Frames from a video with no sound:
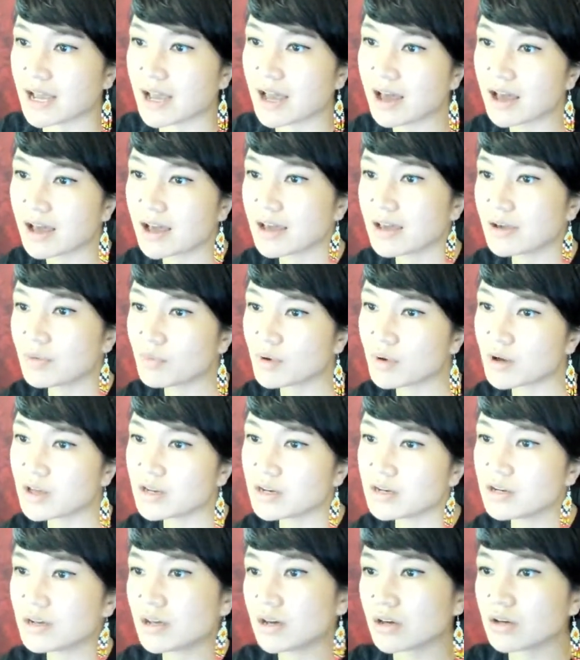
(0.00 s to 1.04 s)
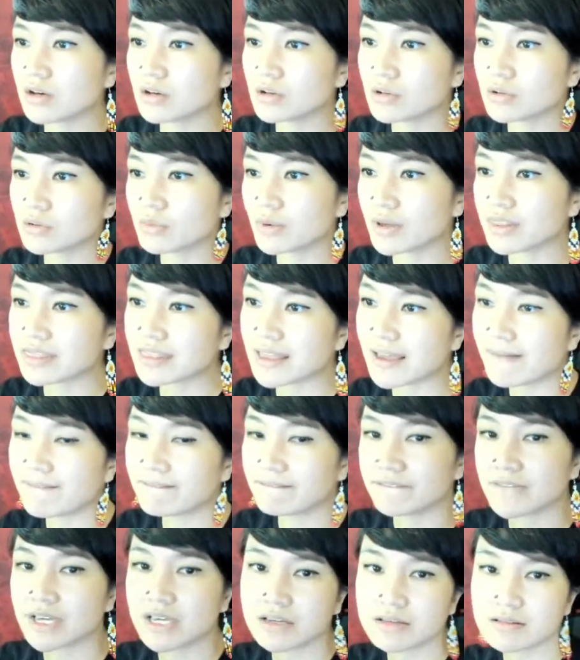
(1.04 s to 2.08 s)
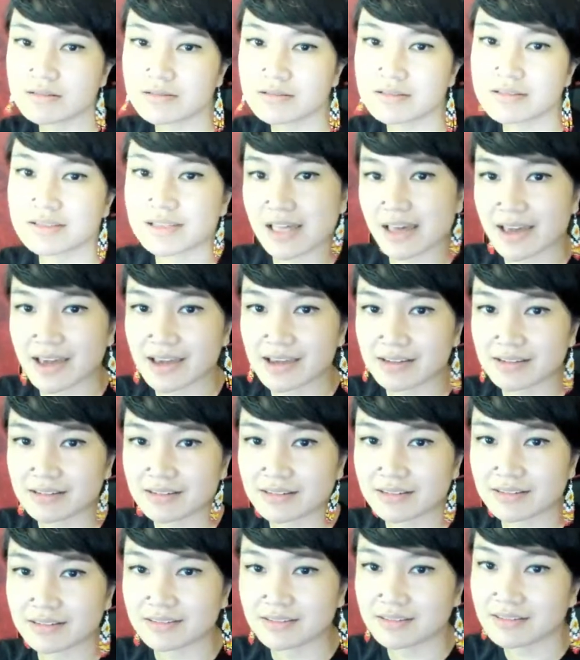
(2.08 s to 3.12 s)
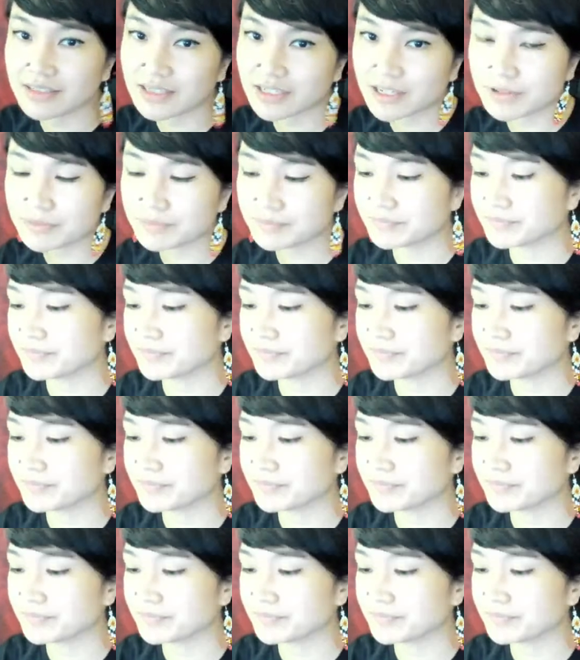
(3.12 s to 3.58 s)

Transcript: I want to know what that feels like, you know?